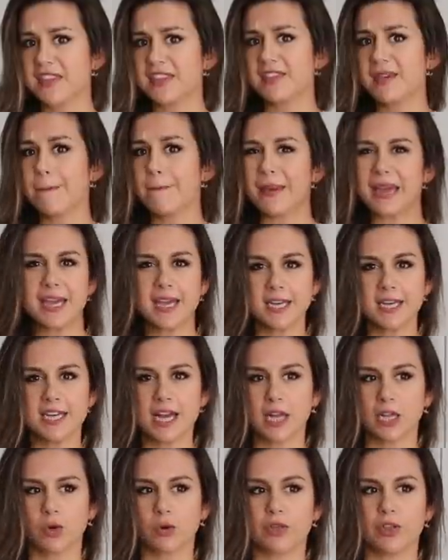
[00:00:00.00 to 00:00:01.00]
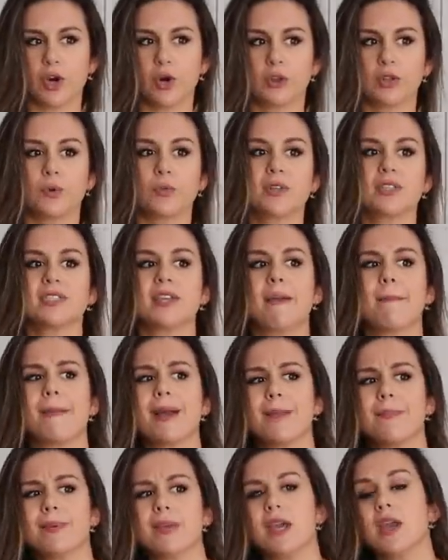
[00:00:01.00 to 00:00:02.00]
think the pink and yellow are the only ones that
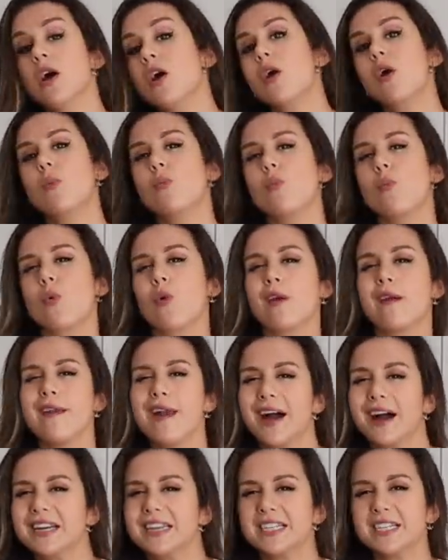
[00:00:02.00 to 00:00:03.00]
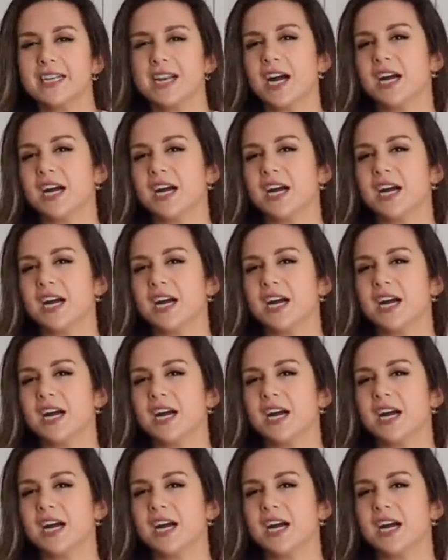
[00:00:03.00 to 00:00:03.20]
might be more 90,